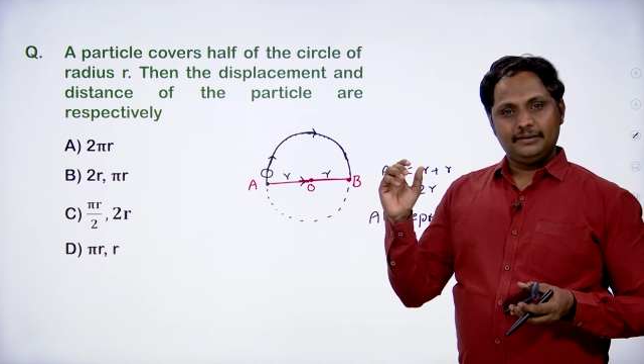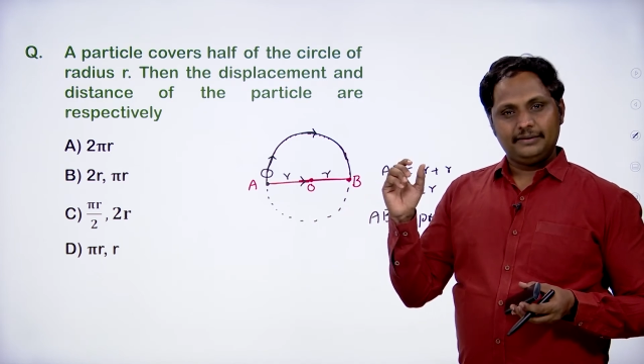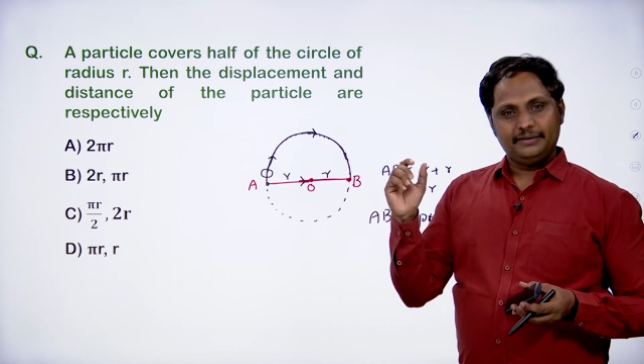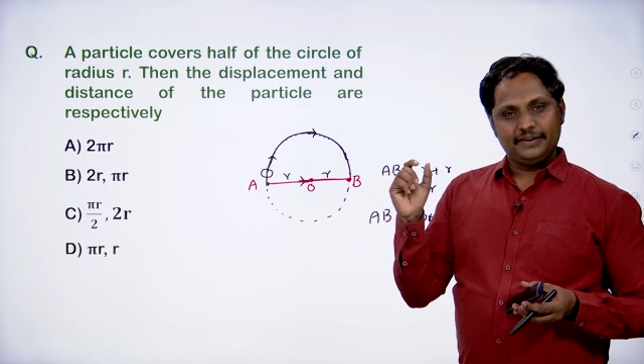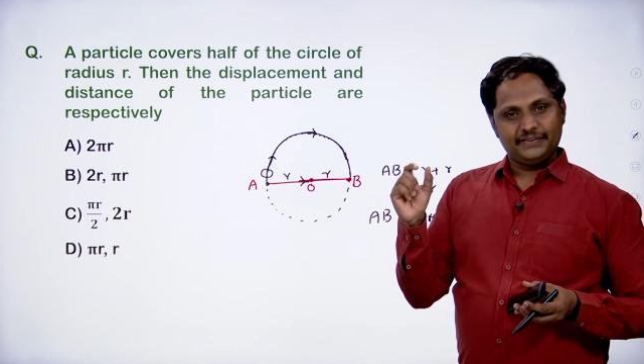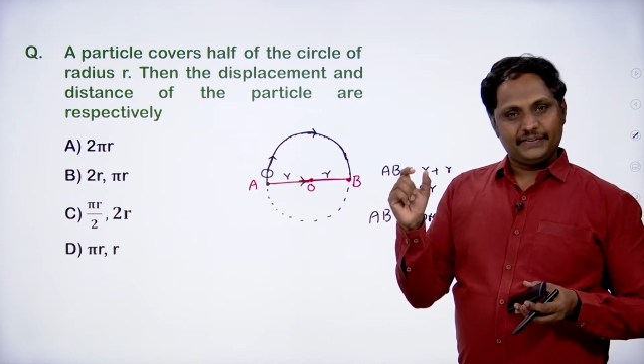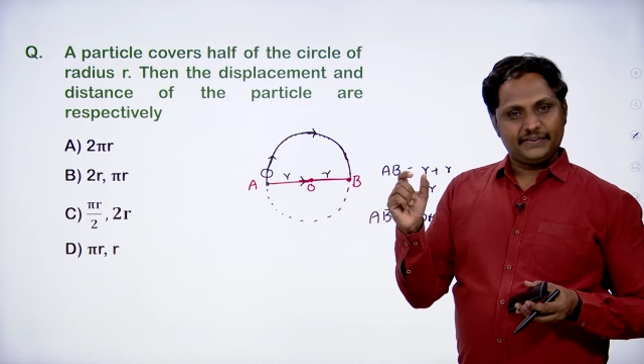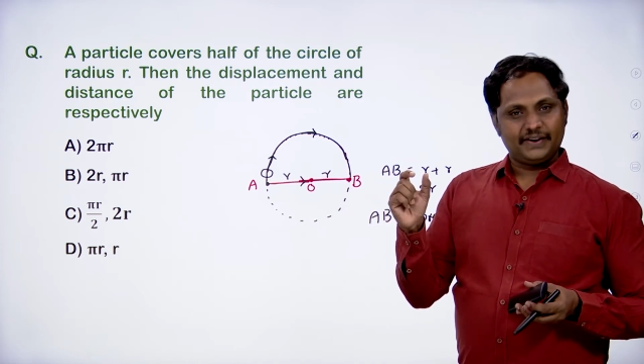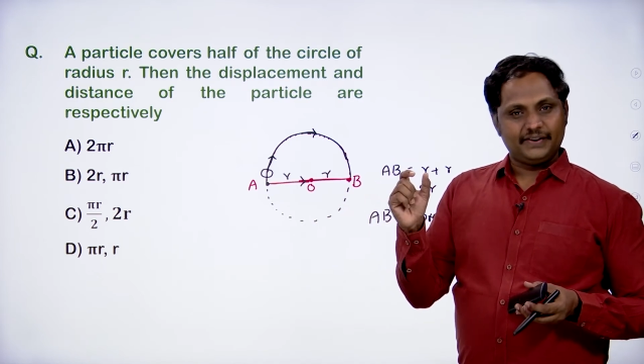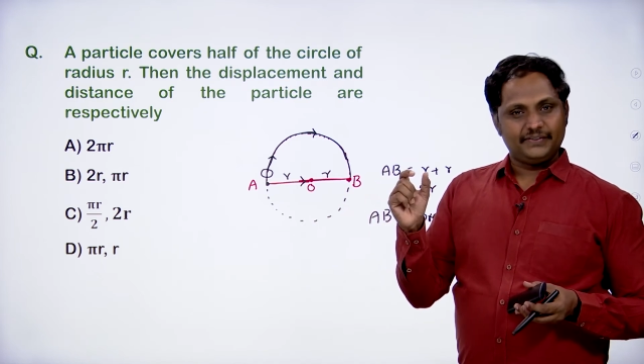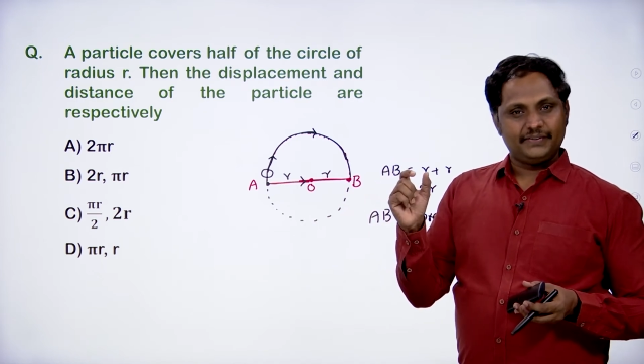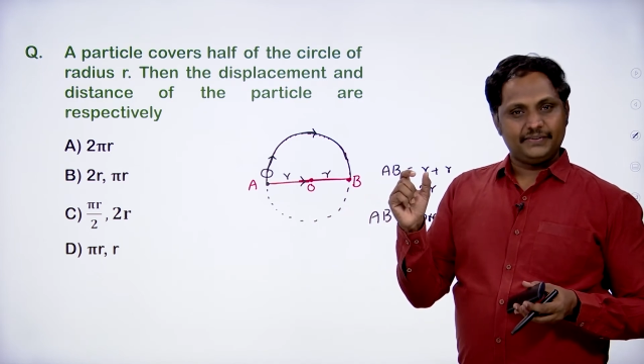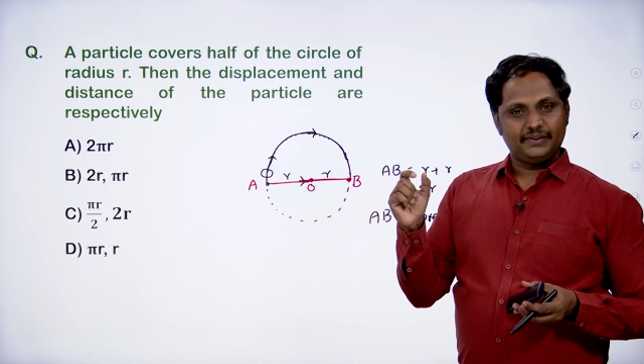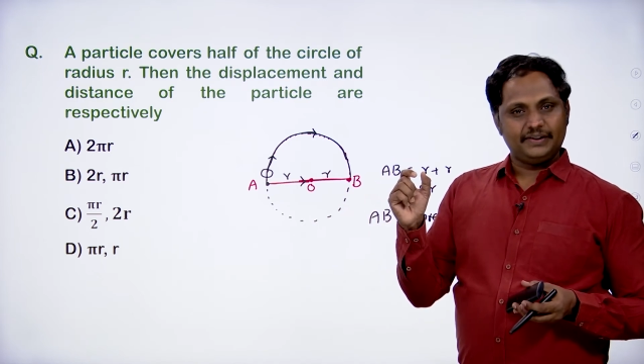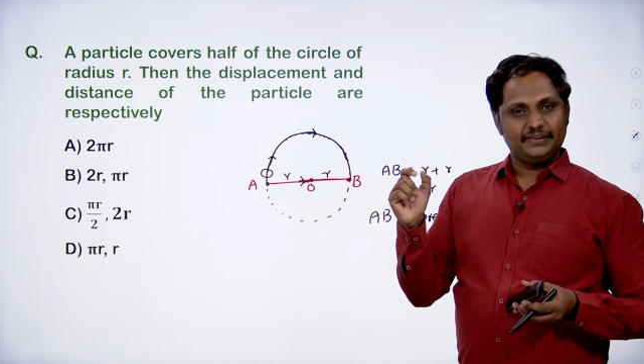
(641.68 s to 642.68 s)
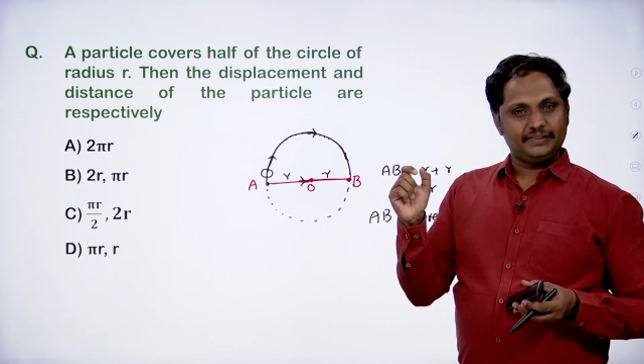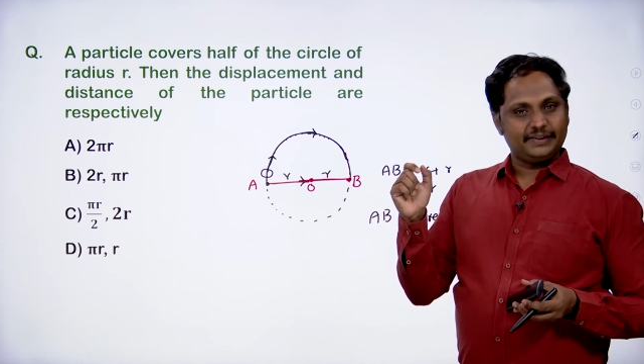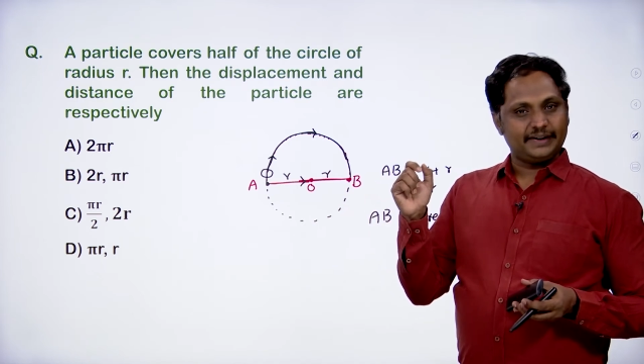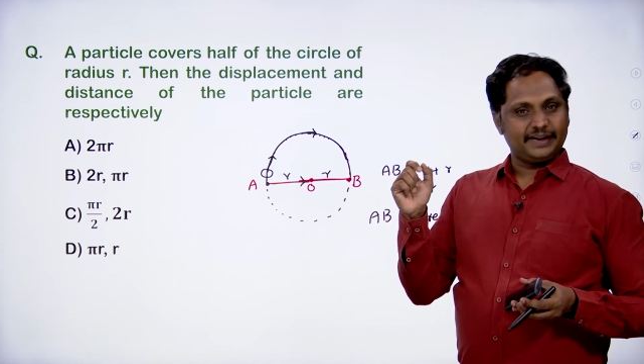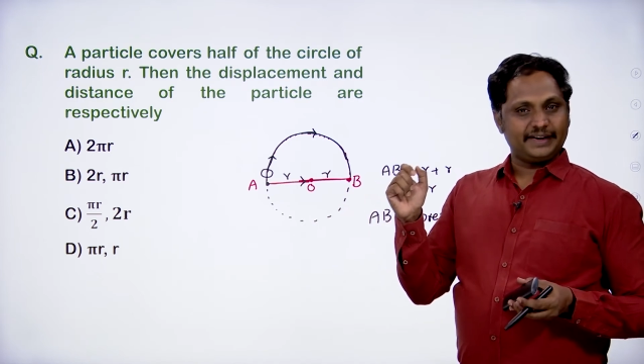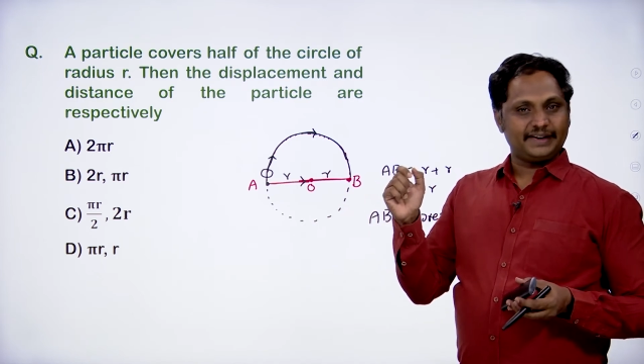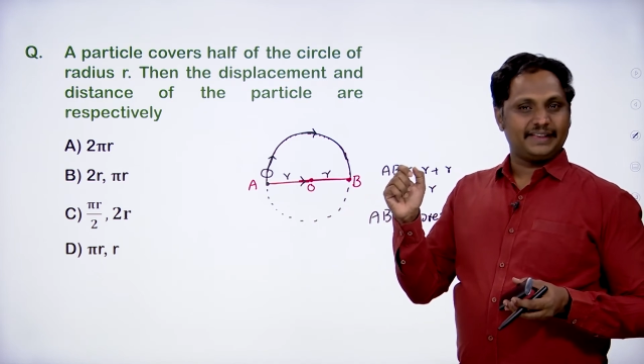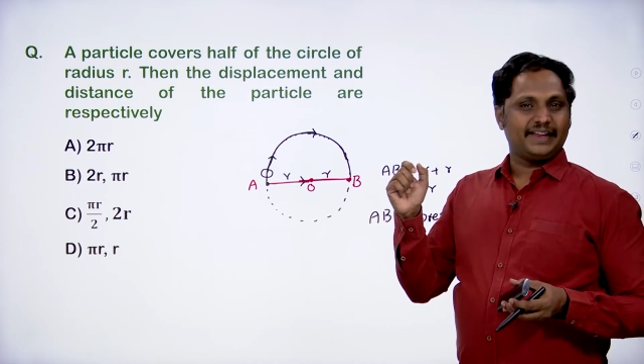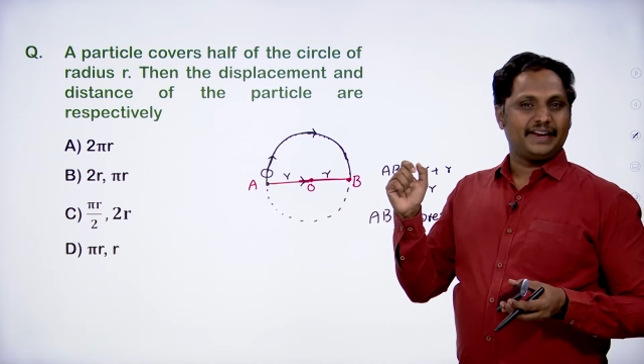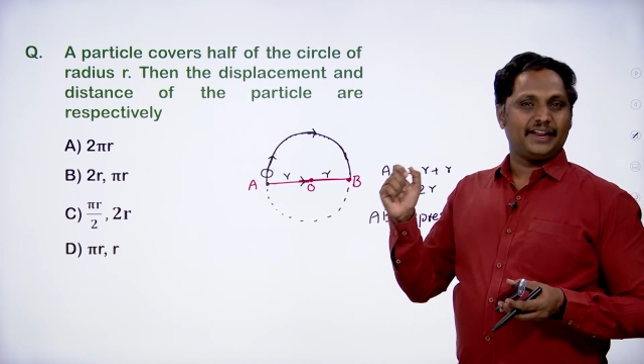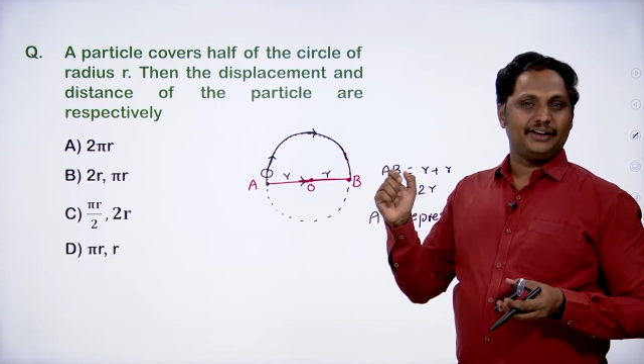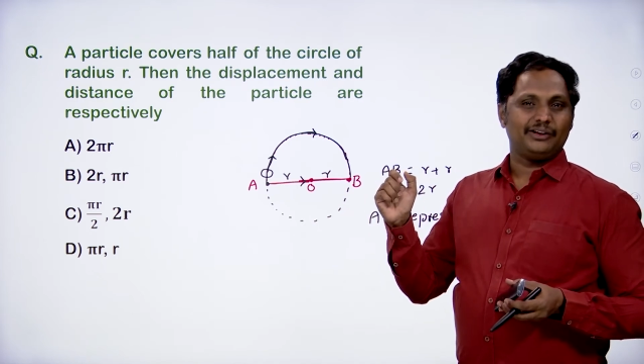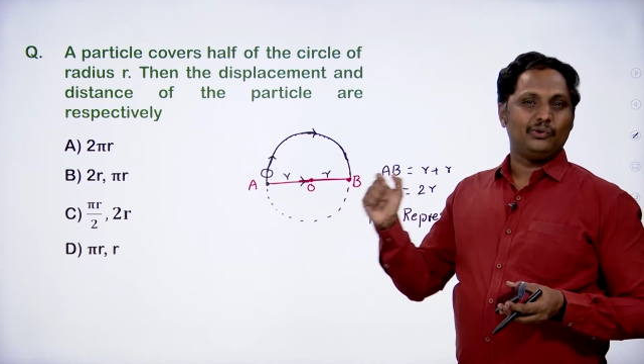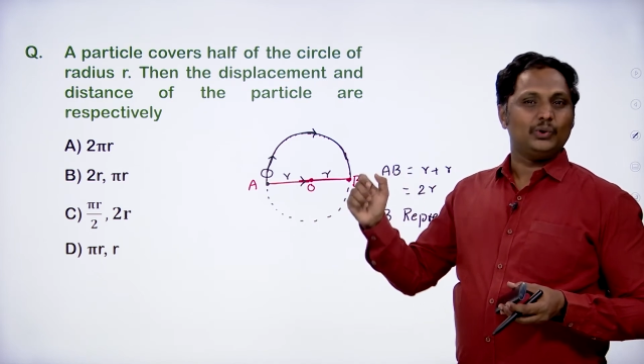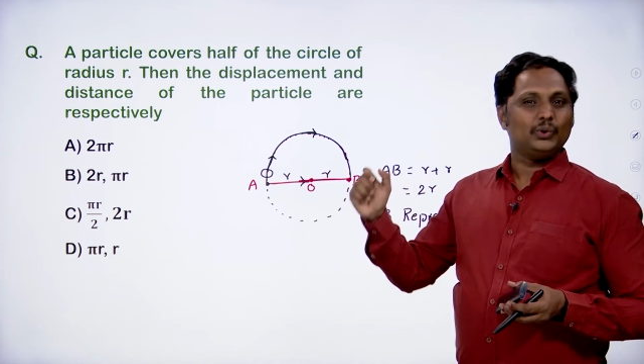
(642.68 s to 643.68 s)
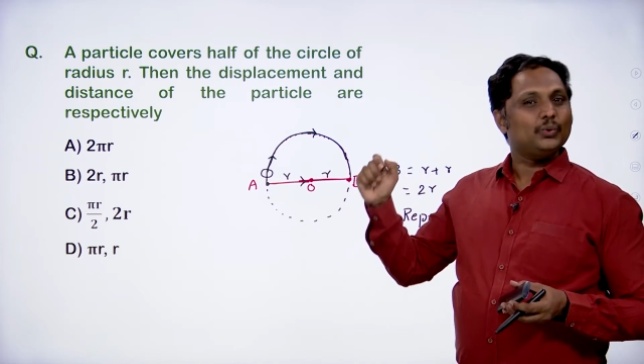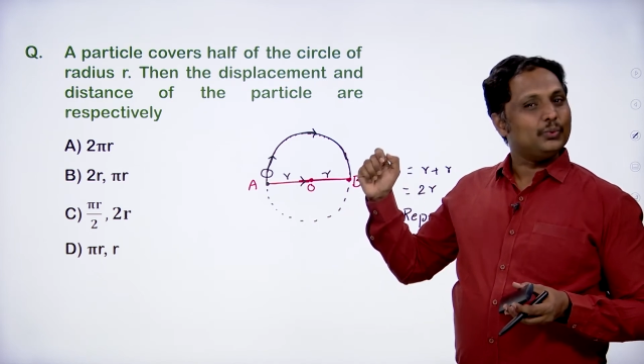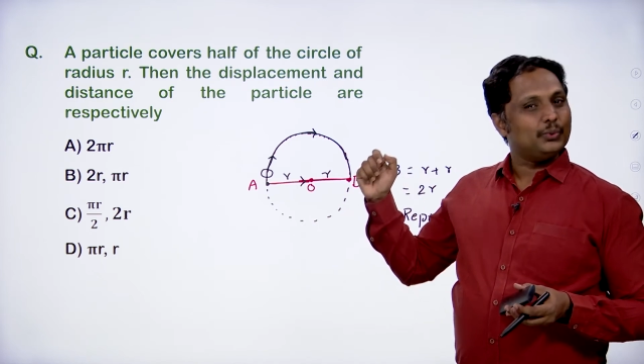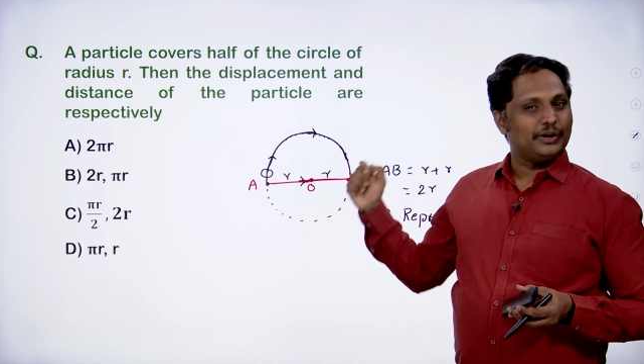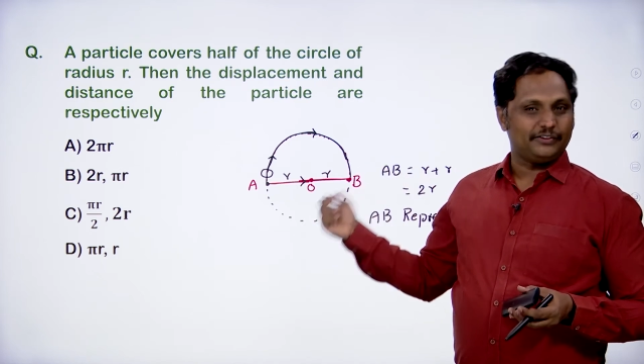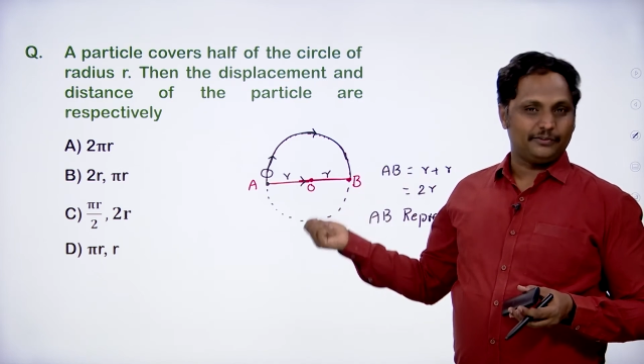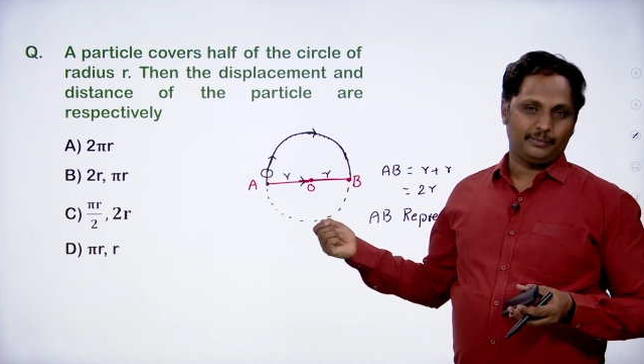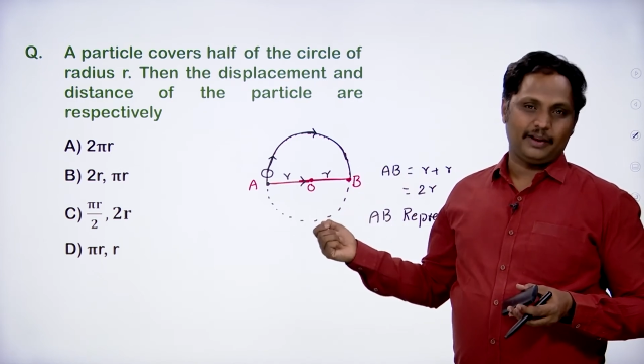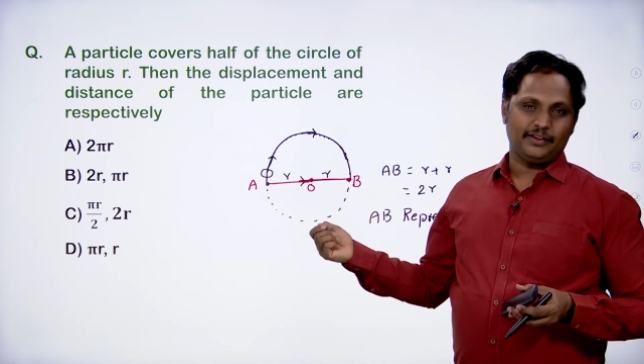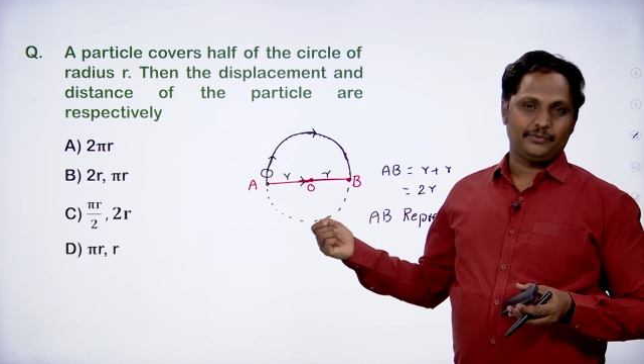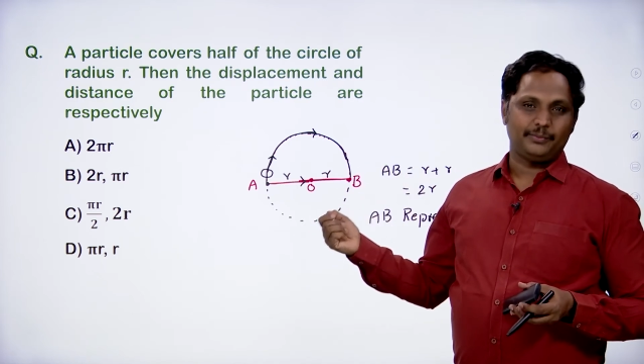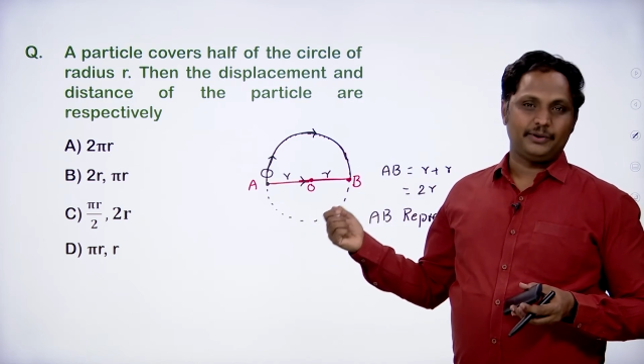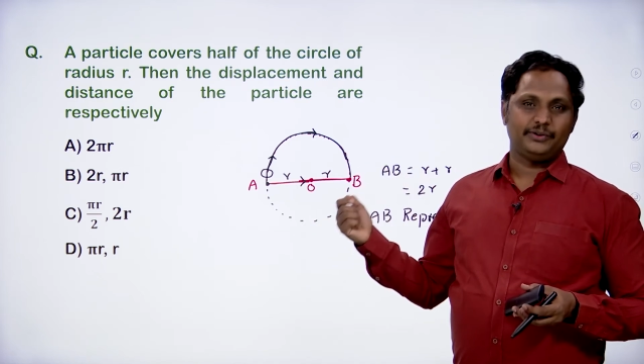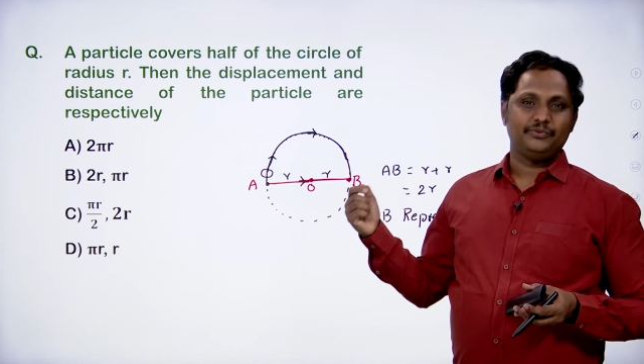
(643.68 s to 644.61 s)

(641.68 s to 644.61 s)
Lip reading: distance is greater than or equal to displacement,